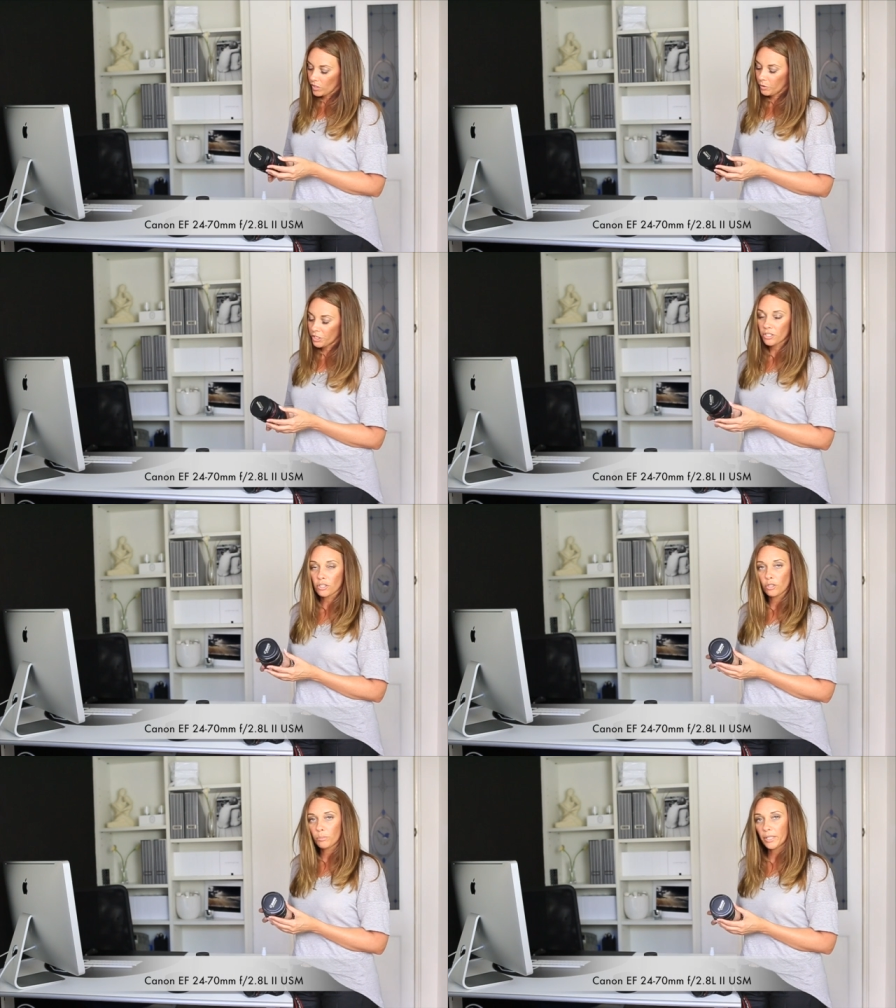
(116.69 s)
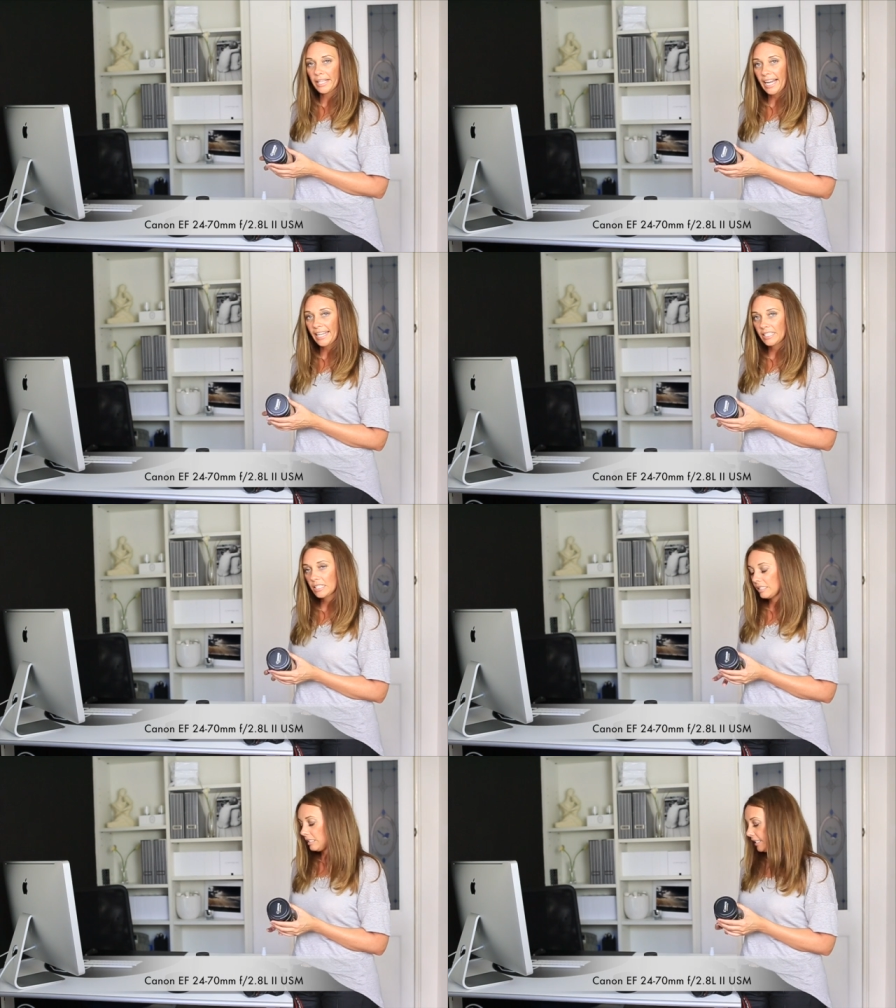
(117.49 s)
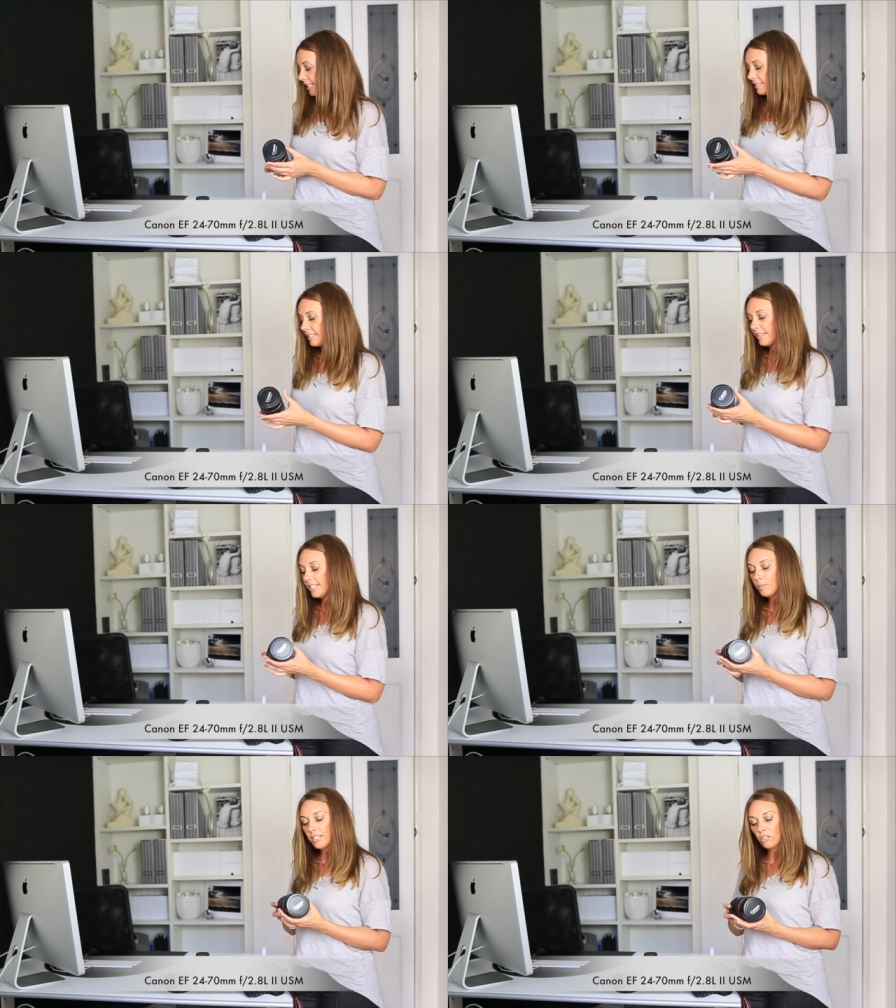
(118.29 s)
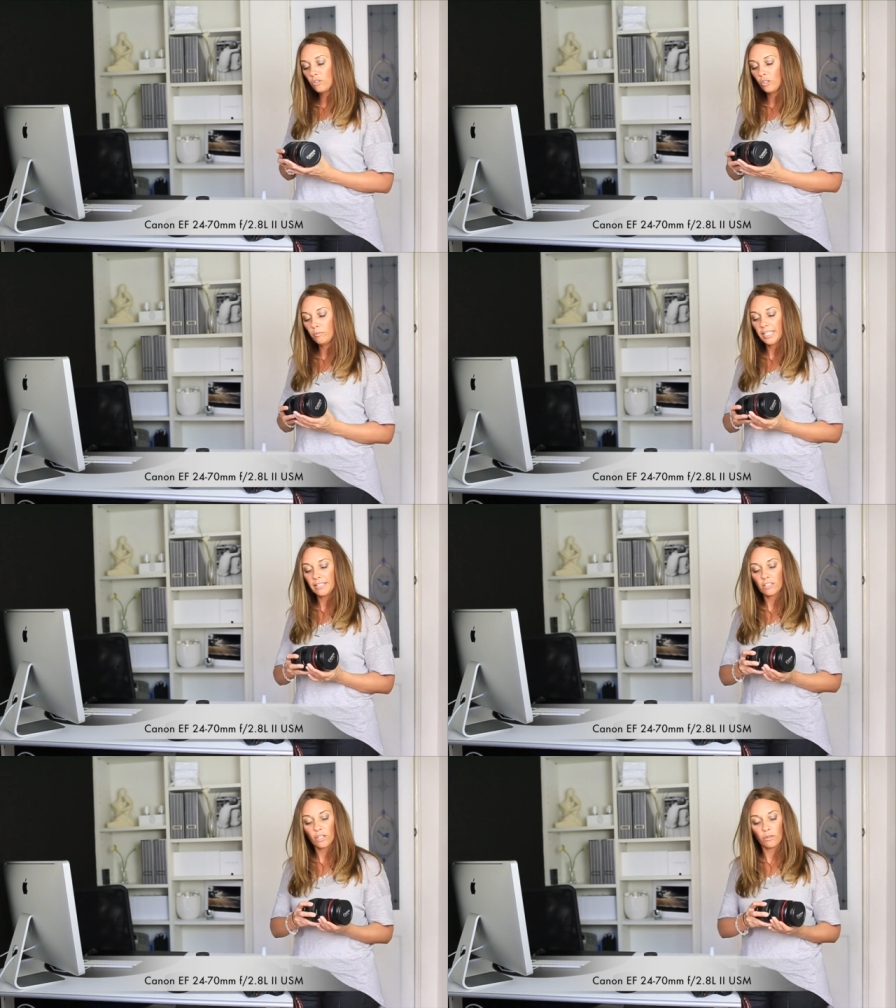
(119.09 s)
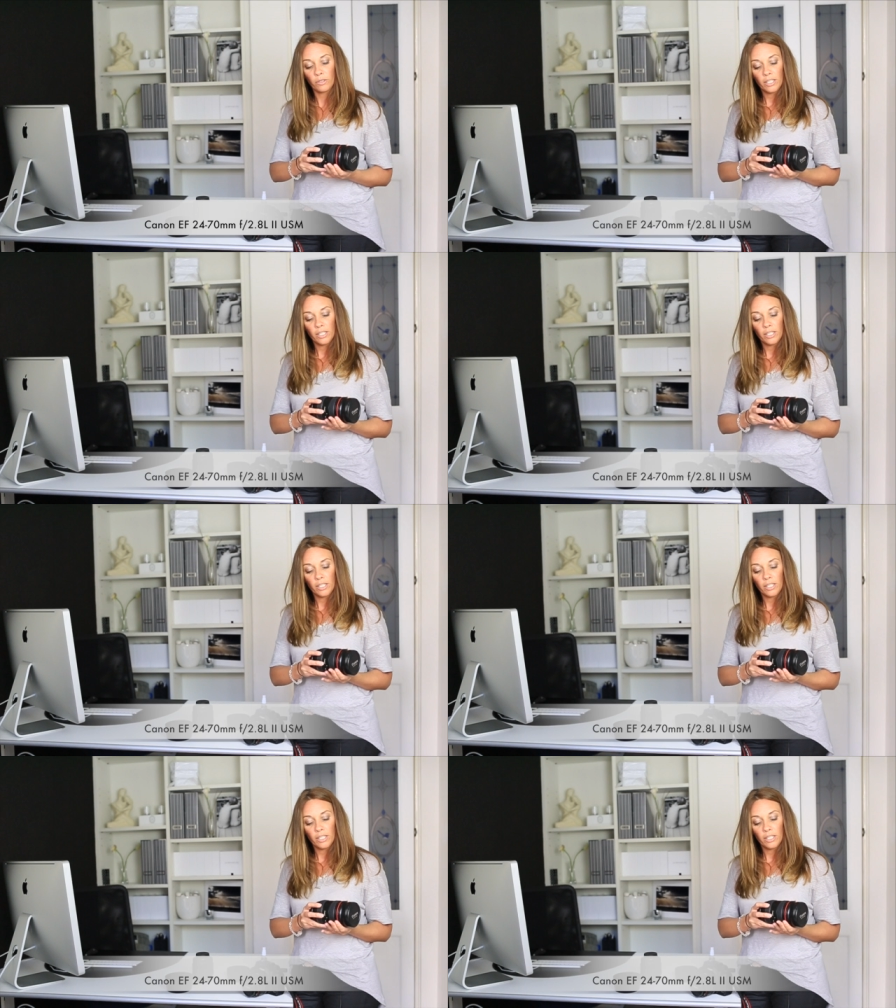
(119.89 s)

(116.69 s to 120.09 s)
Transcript: which is a 2.8 lens. Now this one's a zoom lens, so